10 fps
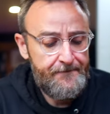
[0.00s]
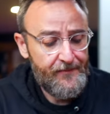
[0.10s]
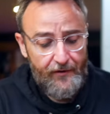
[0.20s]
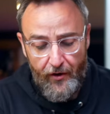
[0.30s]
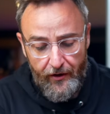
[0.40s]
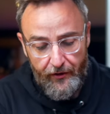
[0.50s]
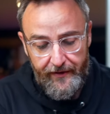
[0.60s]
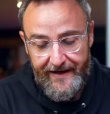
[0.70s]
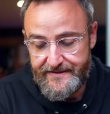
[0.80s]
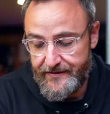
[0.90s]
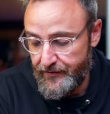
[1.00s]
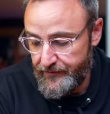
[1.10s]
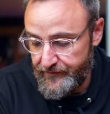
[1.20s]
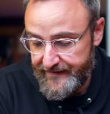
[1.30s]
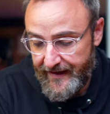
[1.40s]
They're all less than one
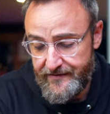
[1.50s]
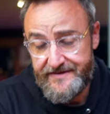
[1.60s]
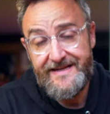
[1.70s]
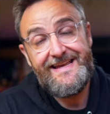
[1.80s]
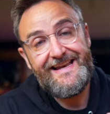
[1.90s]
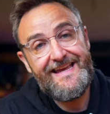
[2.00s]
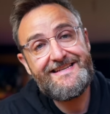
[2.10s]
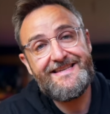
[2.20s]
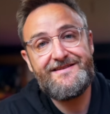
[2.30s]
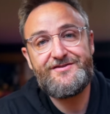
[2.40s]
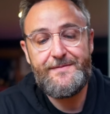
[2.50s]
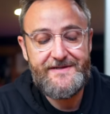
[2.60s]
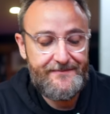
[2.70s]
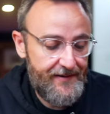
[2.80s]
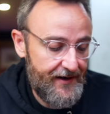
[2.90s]
hundred dollars. Links in the
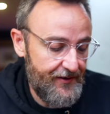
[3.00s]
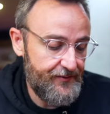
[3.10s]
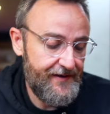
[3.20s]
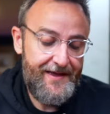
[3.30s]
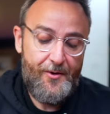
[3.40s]
description below.